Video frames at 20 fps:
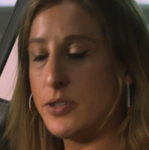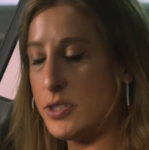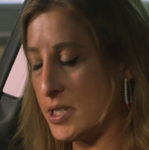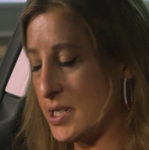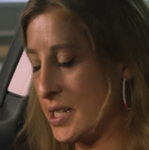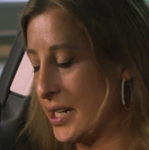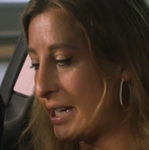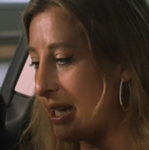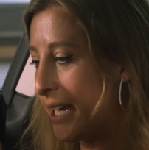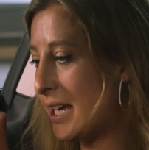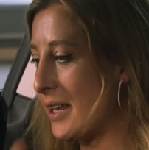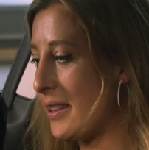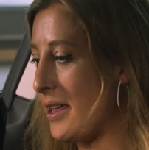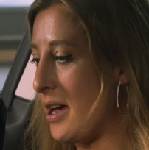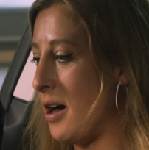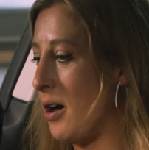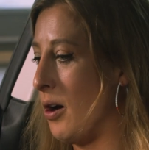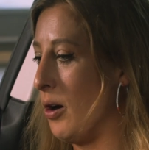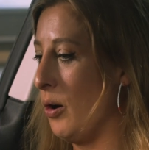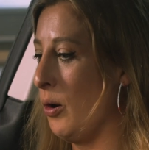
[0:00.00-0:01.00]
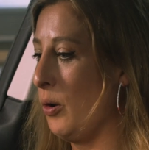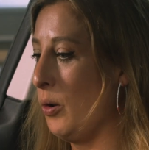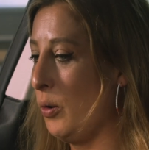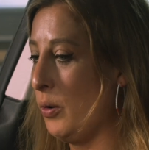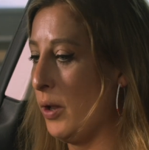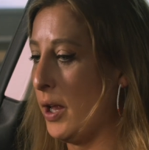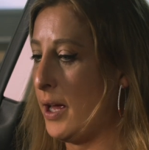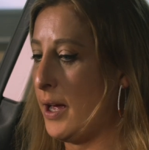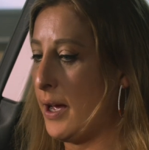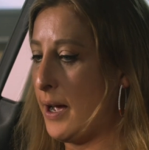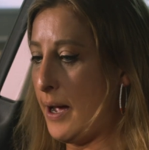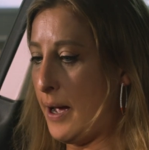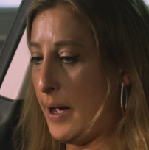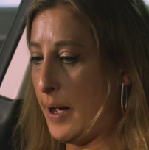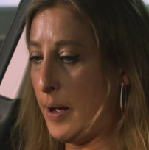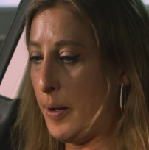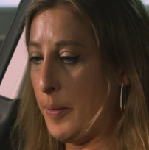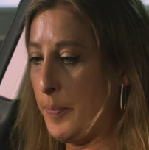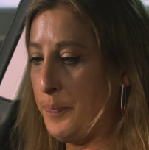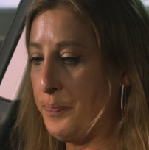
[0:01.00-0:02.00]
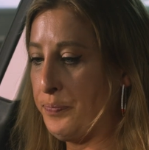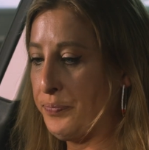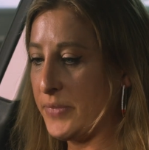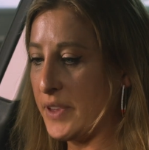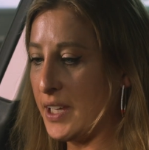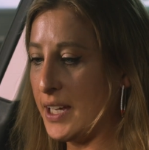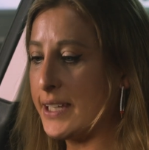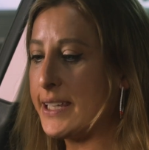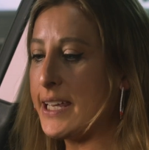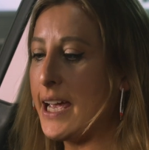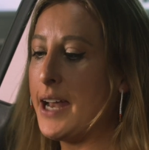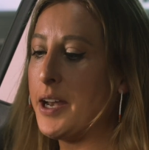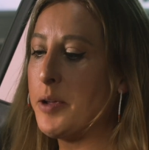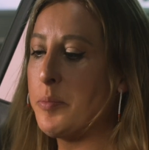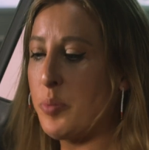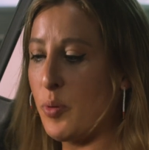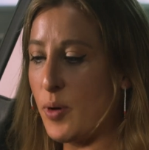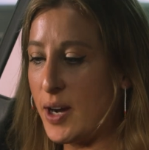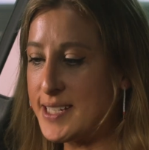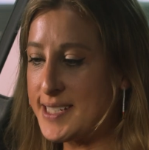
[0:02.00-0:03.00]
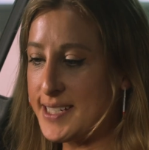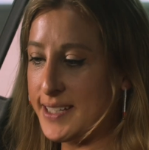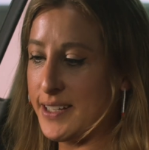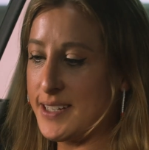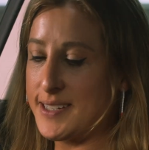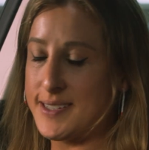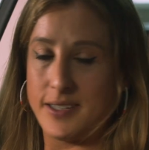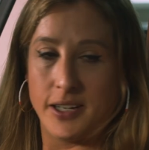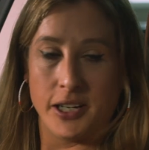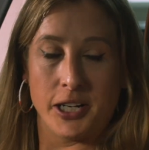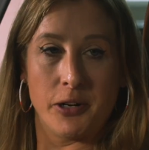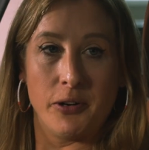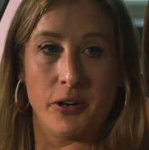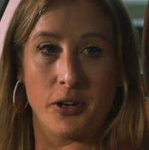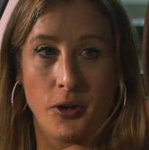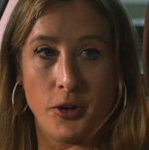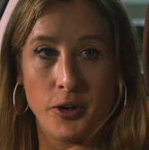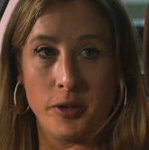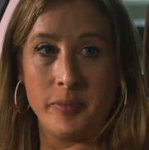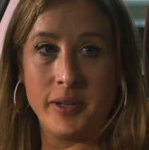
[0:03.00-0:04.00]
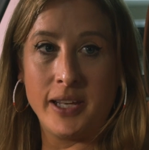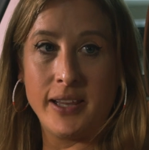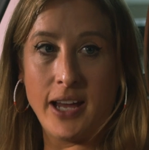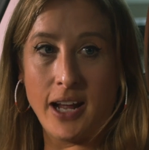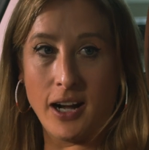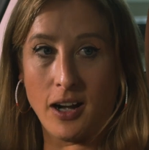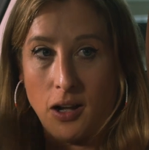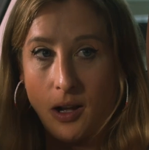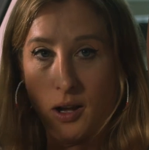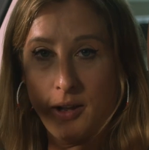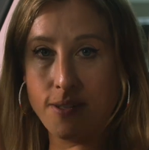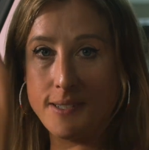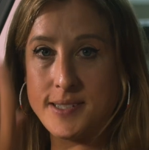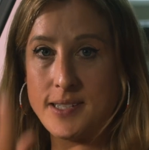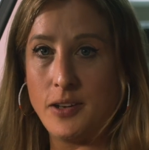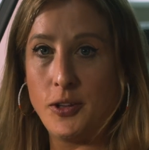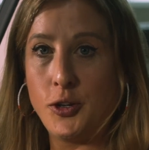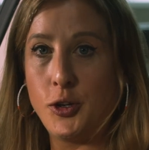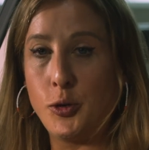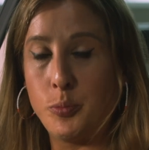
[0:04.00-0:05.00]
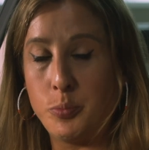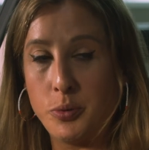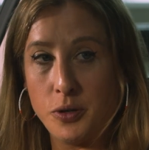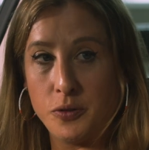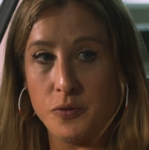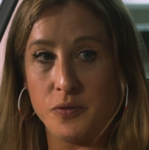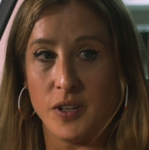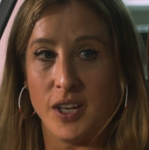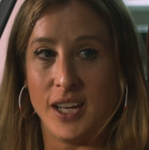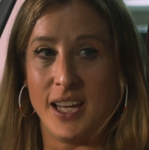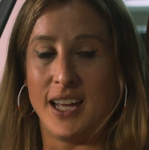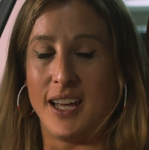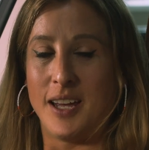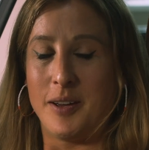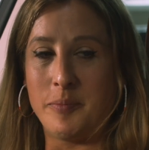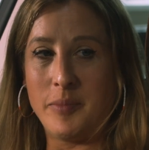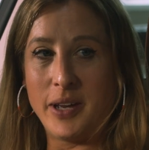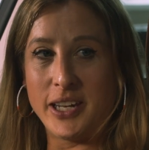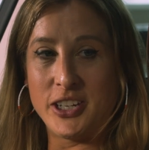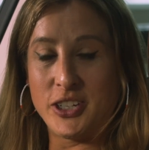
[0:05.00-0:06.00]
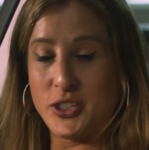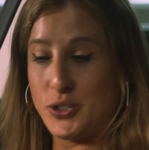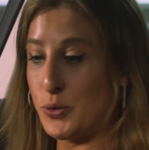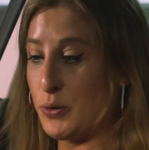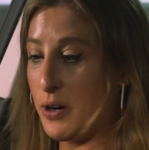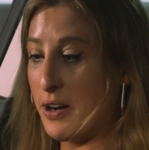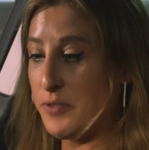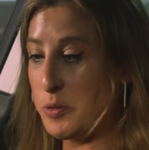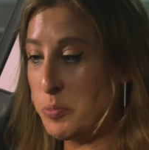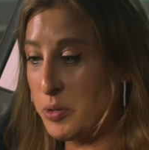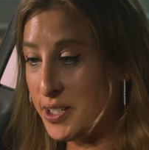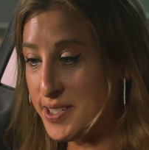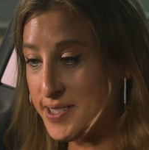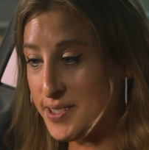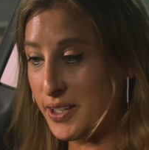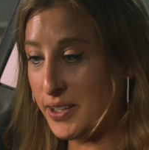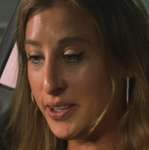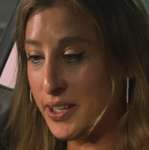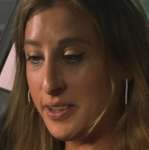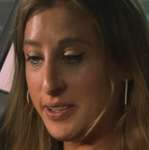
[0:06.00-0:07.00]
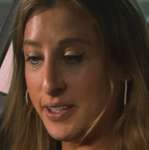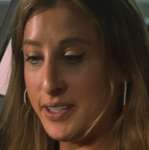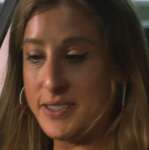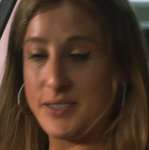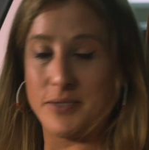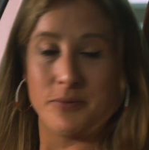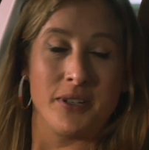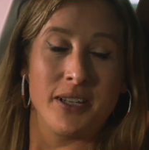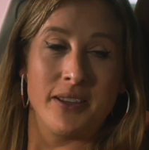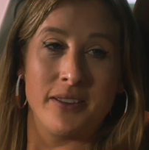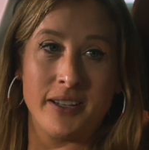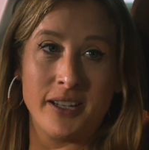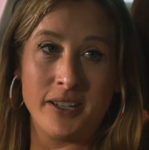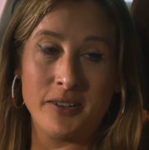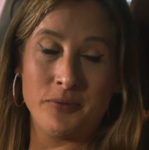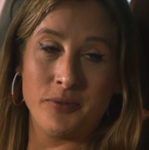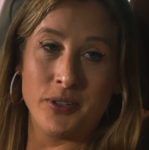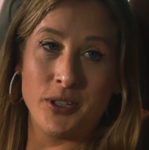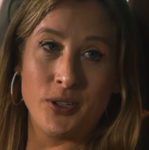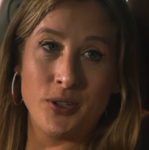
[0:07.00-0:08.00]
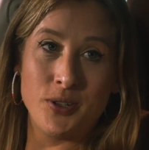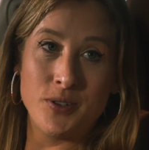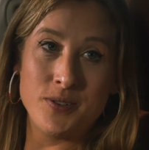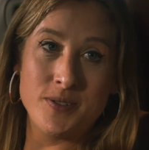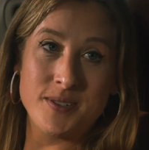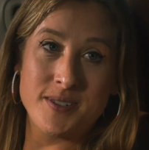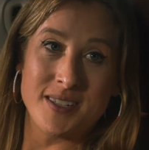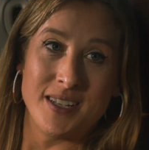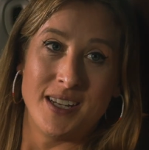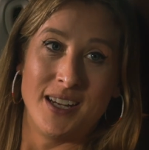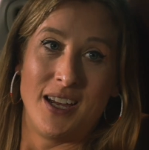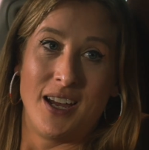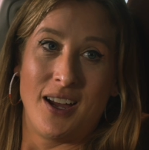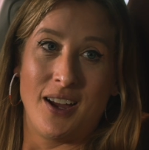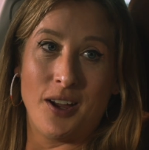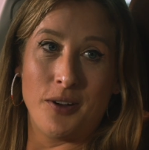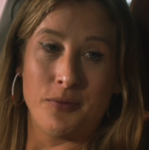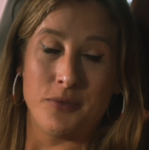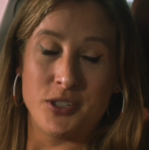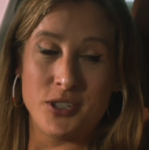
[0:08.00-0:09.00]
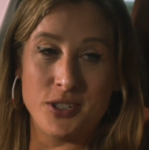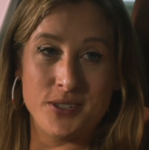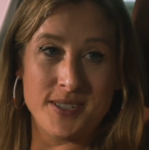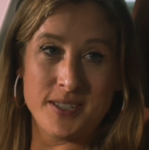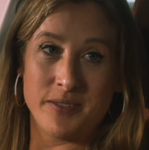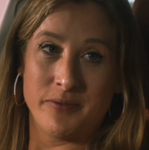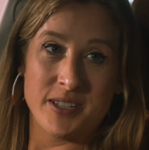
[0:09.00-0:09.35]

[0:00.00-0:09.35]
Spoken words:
just looking at that whole again, embracing that circular economy, that closed loop of making sure everybody's doing their thing to rethink, reuse, reduce and